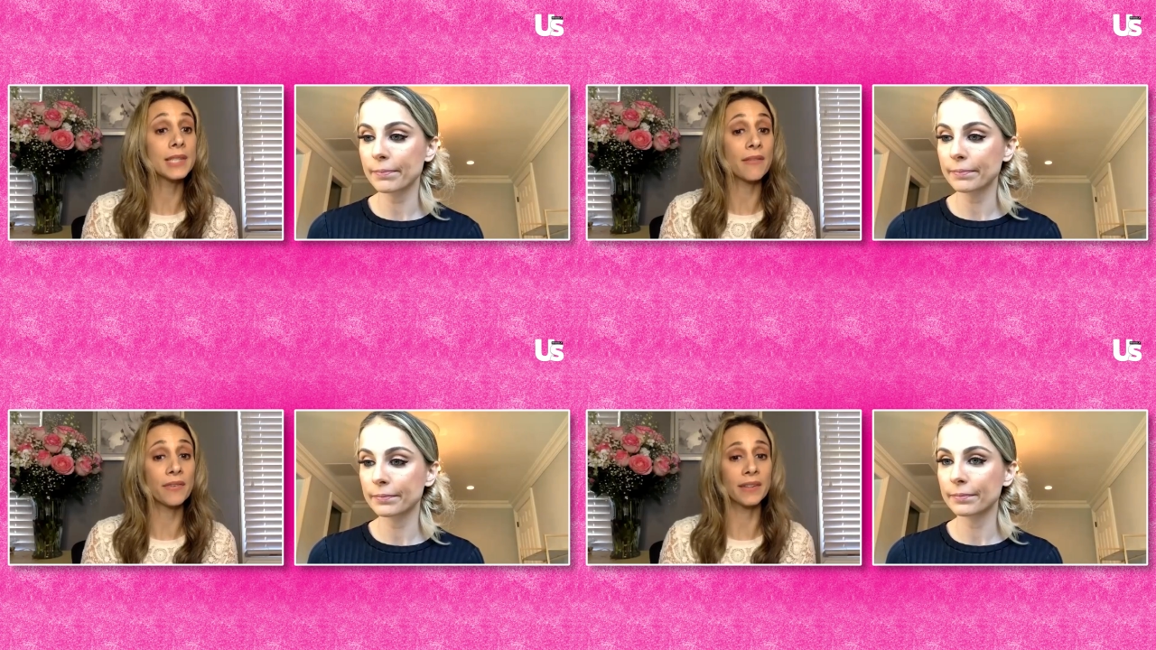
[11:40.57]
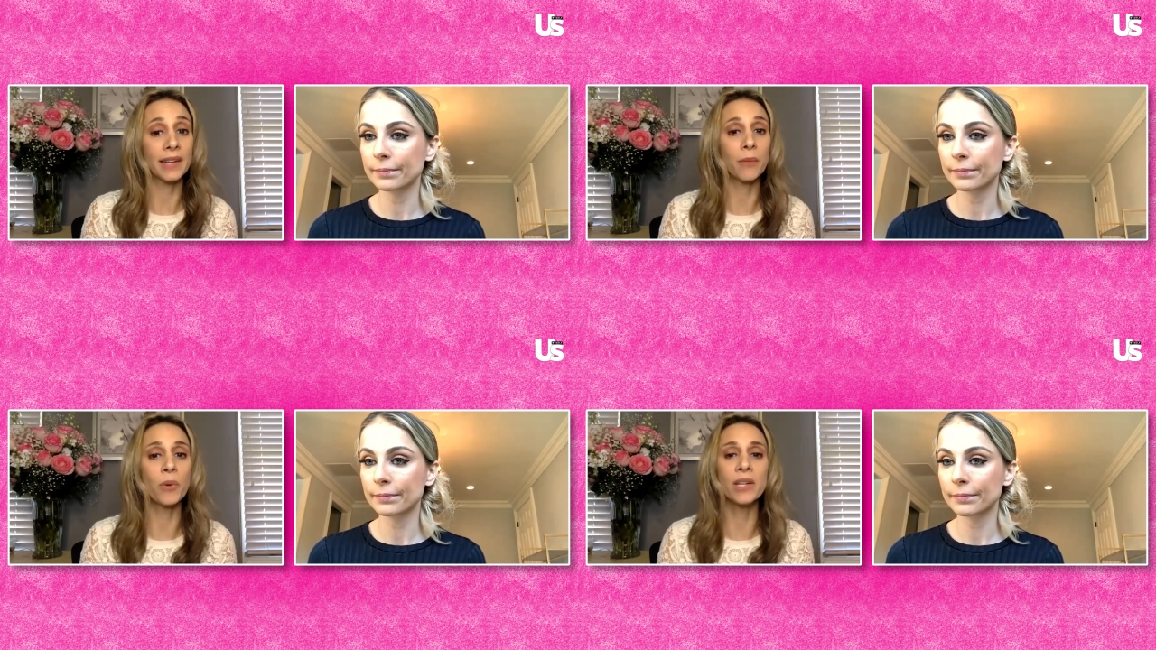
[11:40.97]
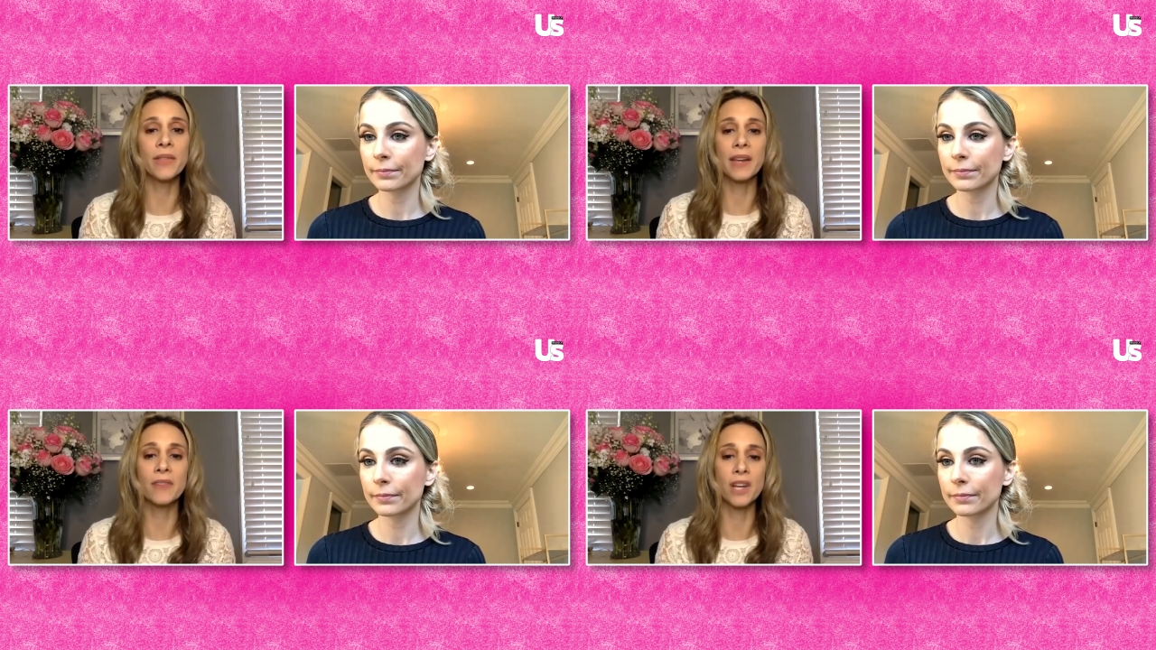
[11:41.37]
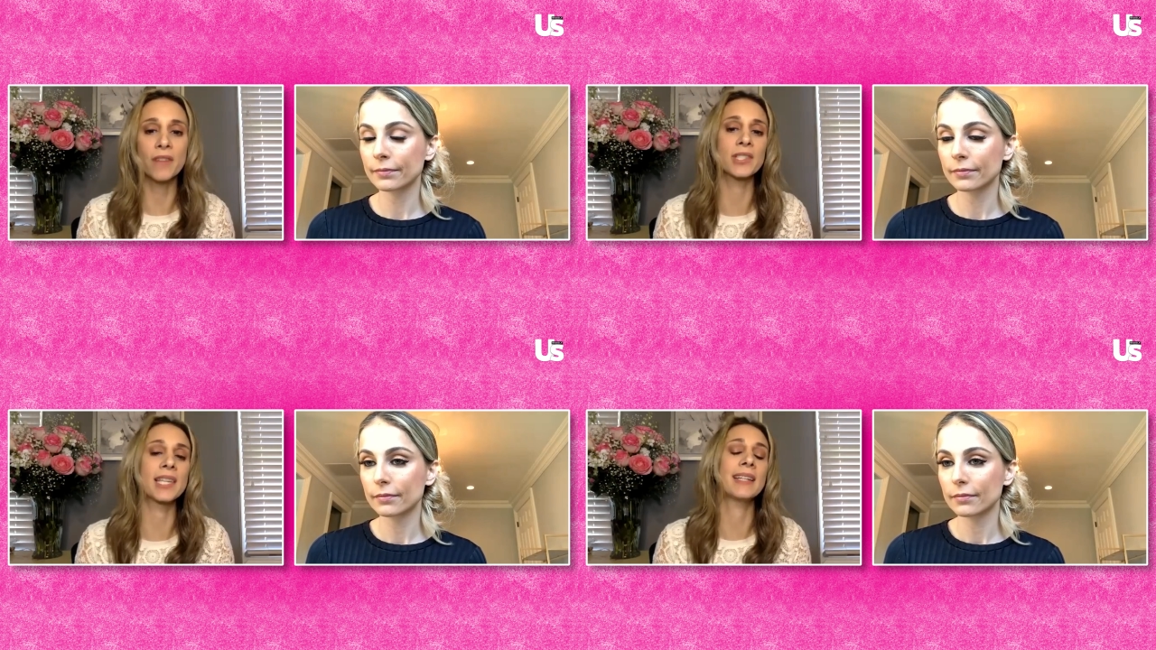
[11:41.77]
Speaker 1: Definitely. What do you think of
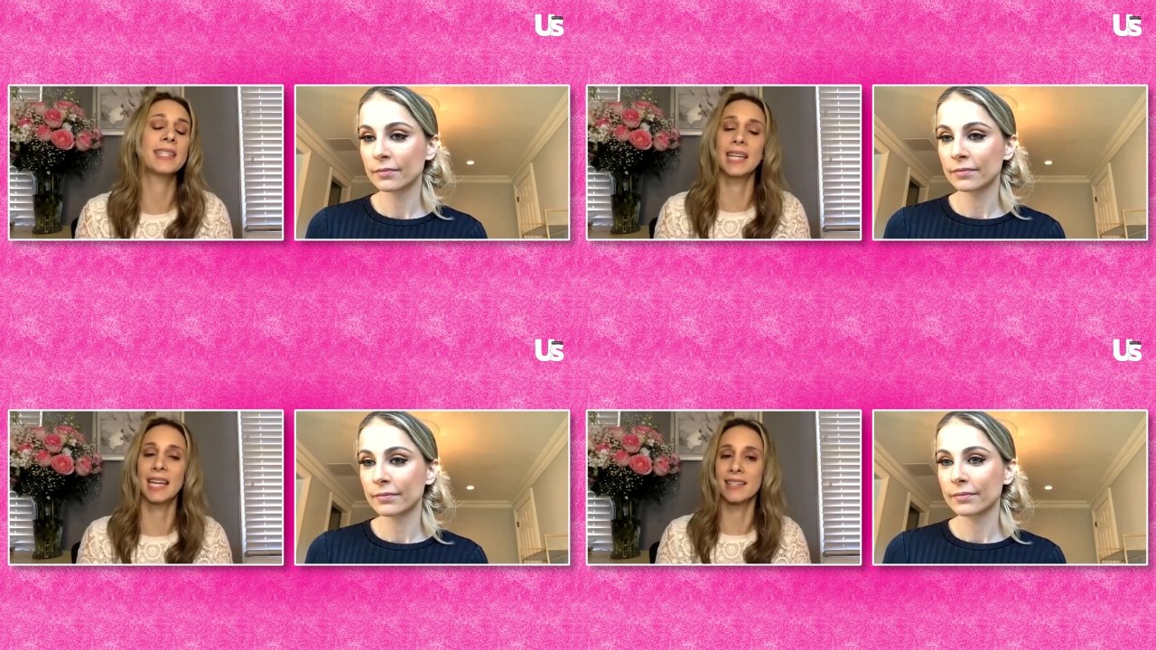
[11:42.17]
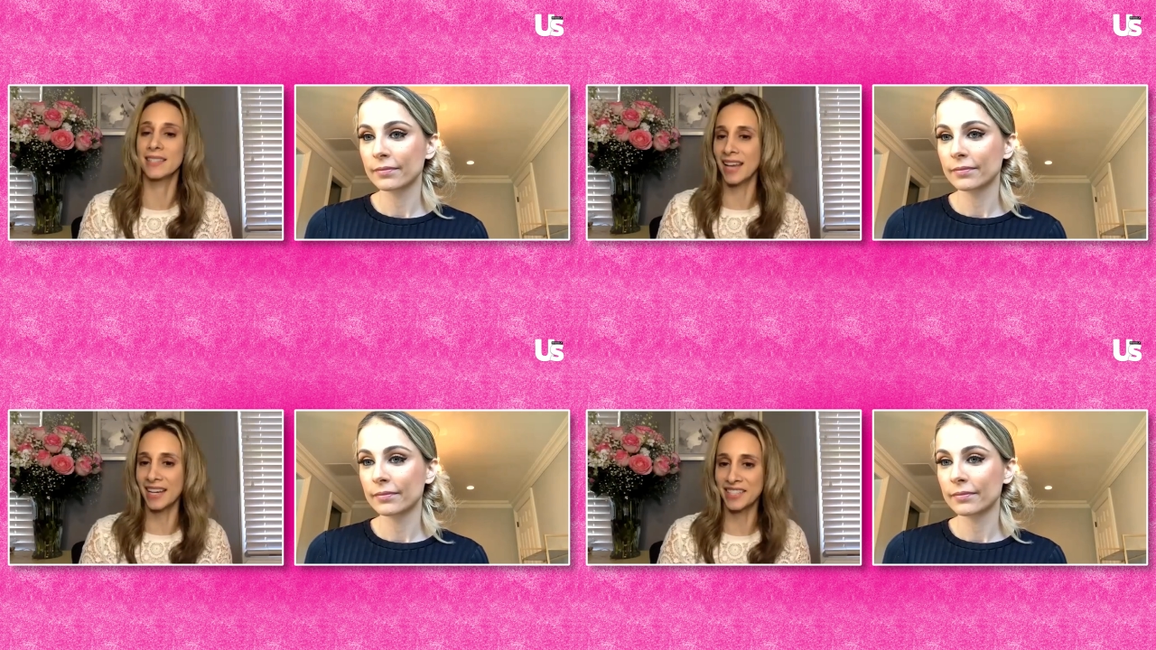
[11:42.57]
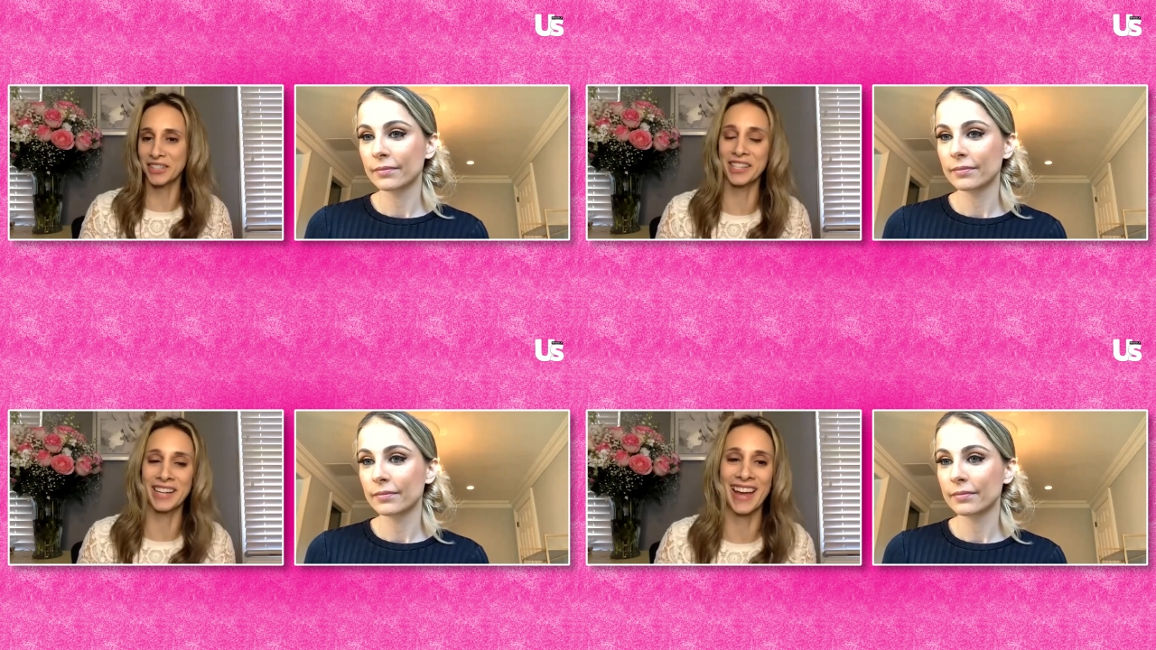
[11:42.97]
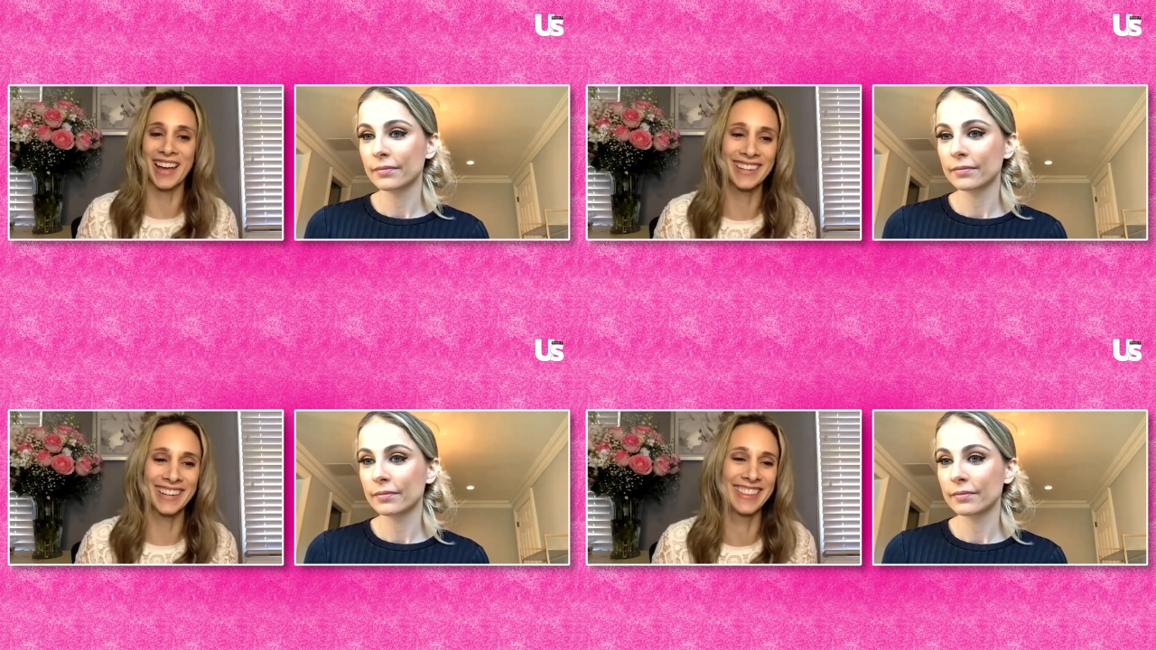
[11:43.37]
Jennifer saying Tiki is nice to look at